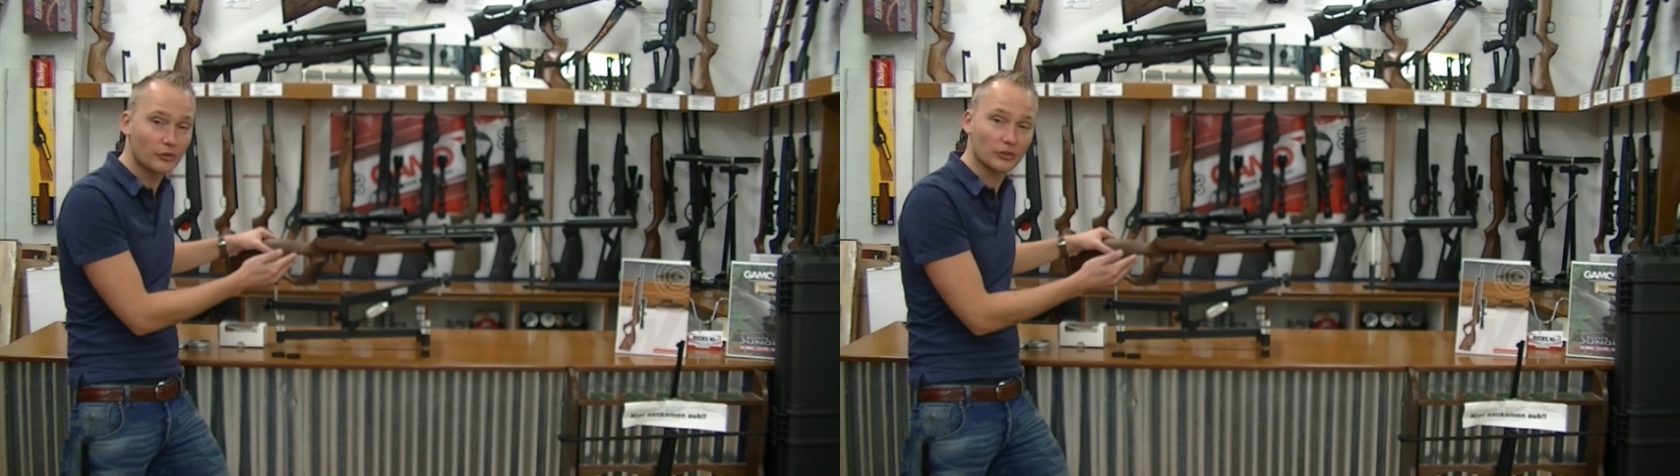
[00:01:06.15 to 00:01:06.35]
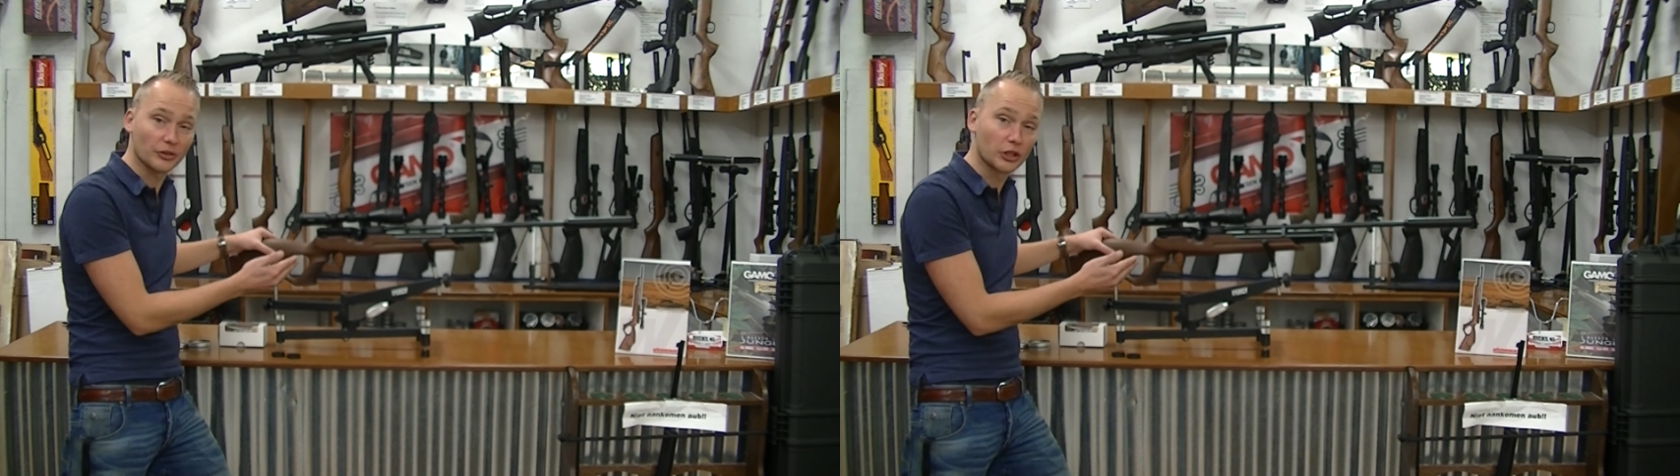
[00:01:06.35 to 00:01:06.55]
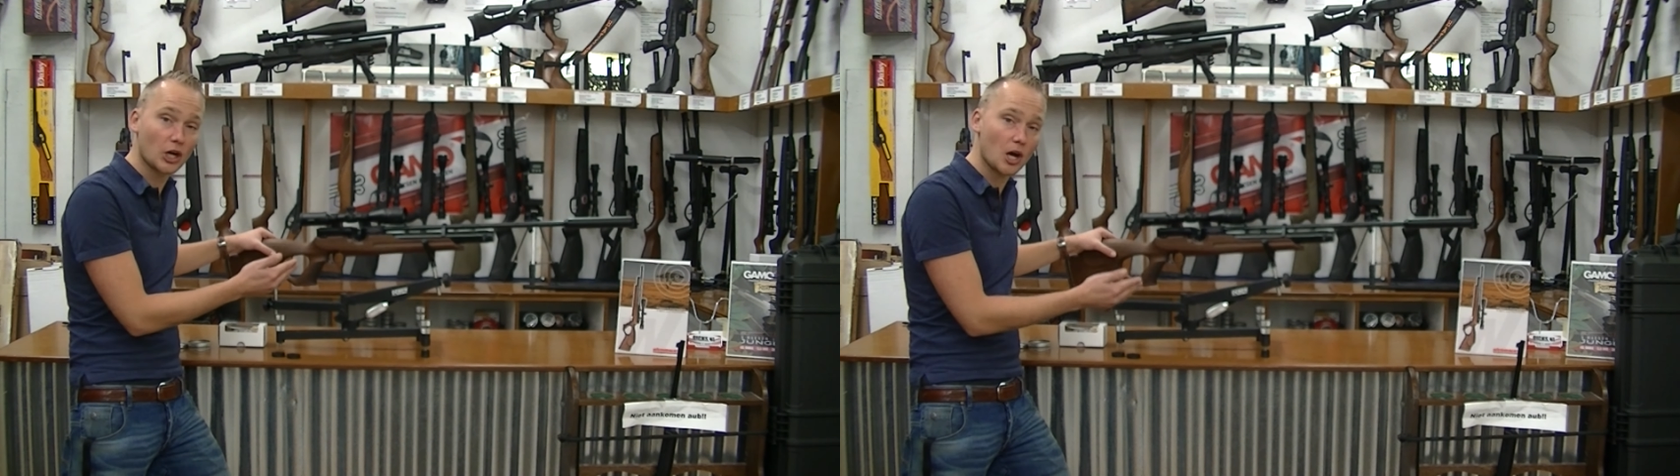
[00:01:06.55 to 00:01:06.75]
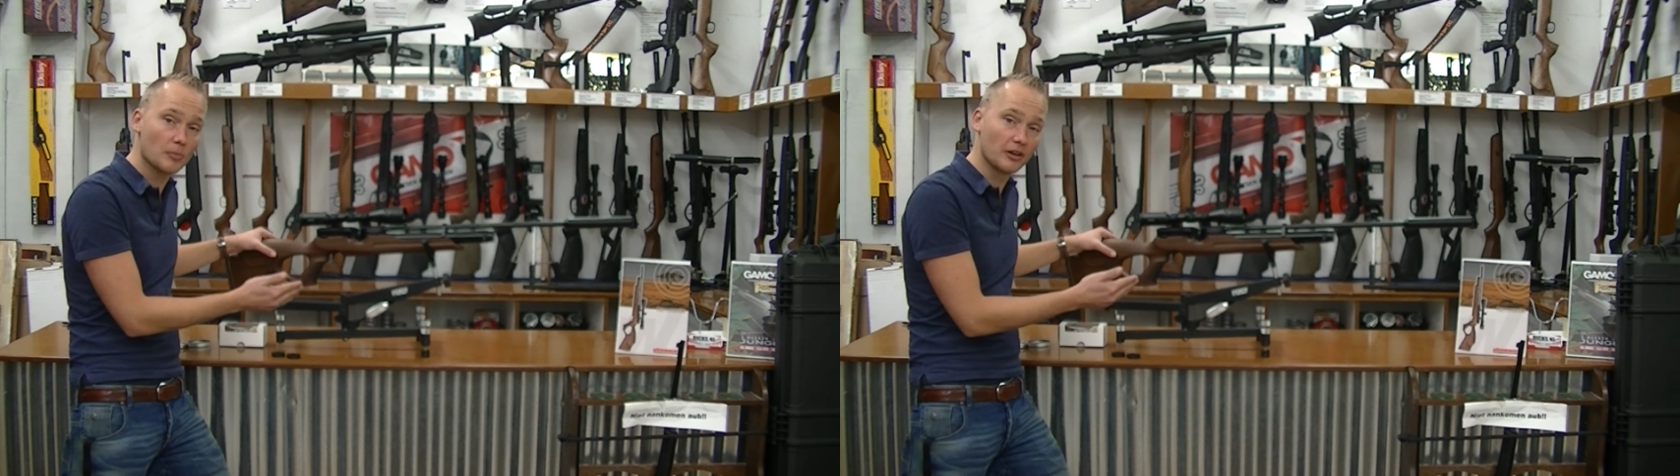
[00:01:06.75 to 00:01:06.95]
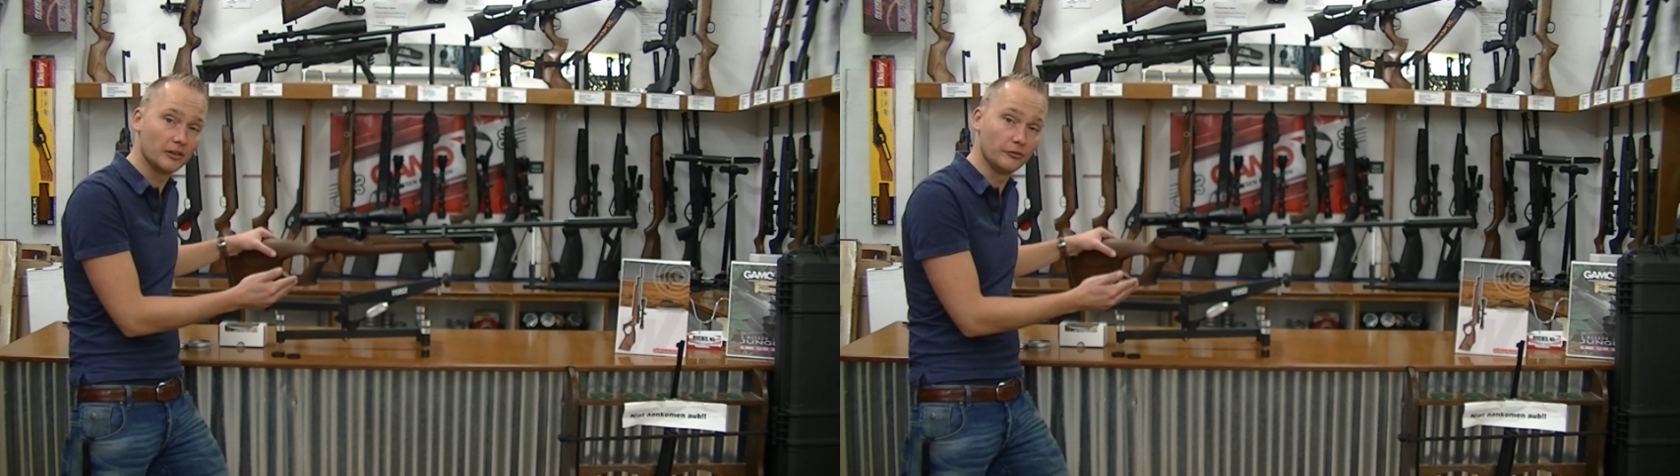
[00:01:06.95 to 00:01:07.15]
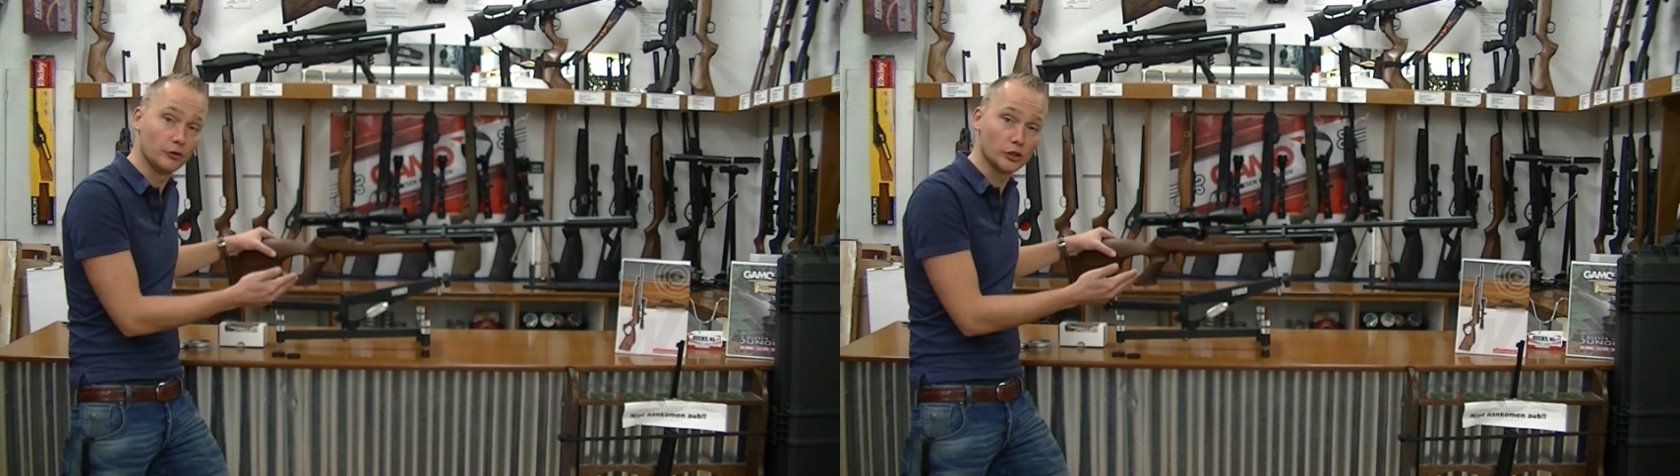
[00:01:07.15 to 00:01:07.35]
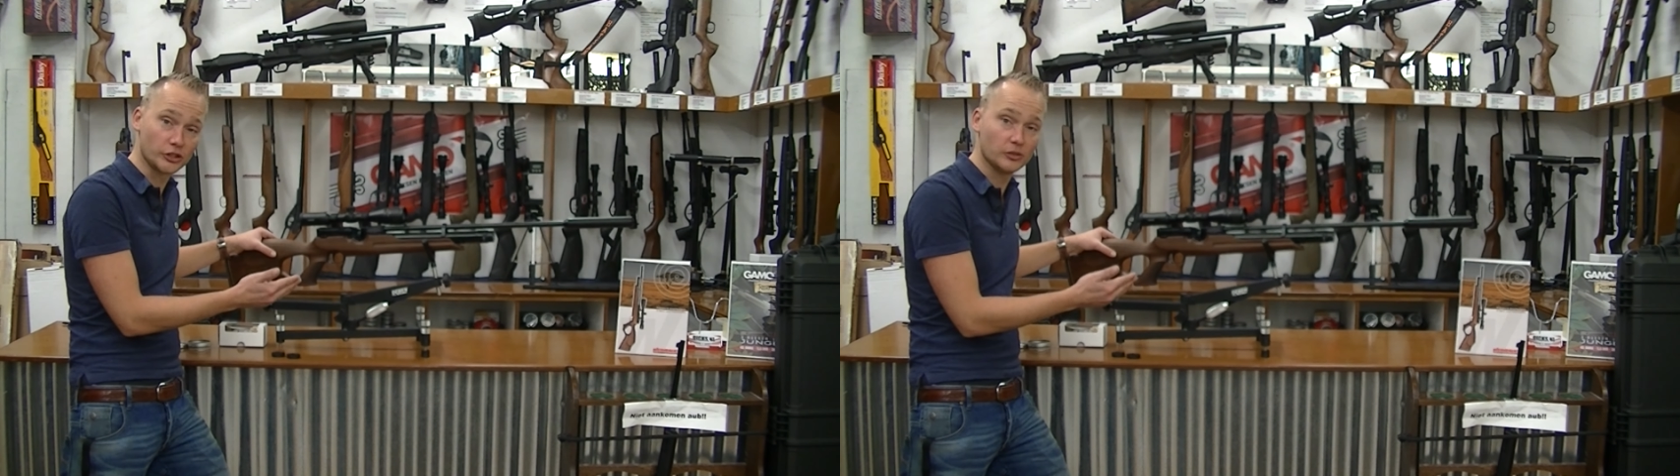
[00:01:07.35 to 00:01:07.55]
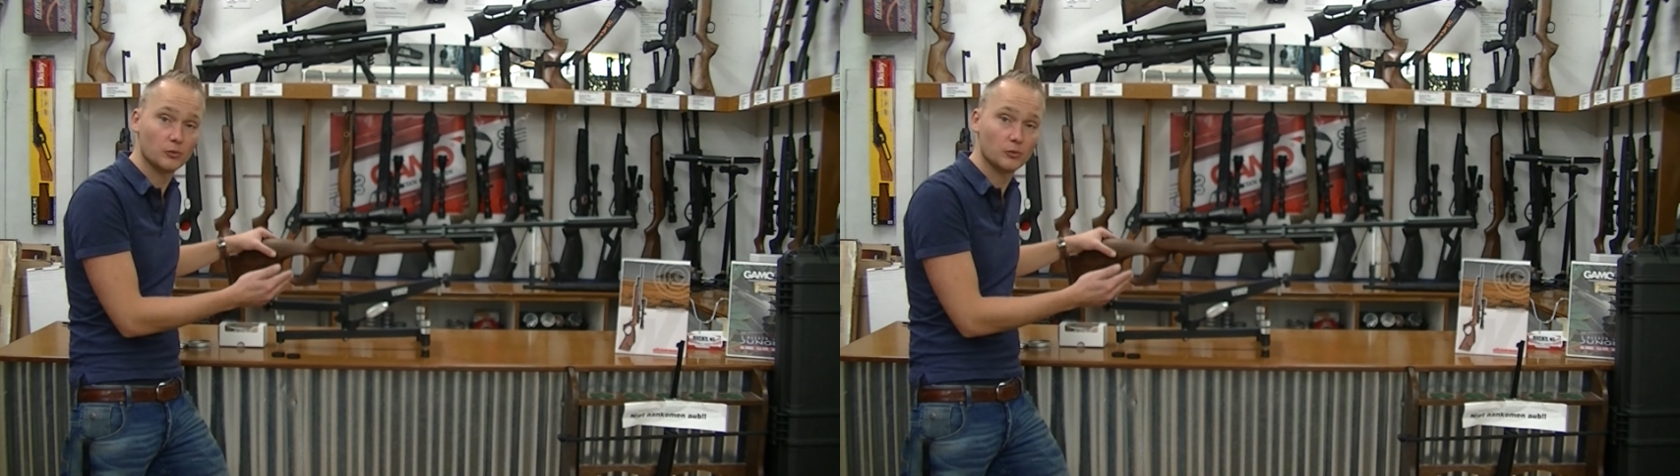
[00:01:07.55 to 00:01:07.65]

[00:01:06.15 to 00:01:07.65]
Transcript: got the carbine version,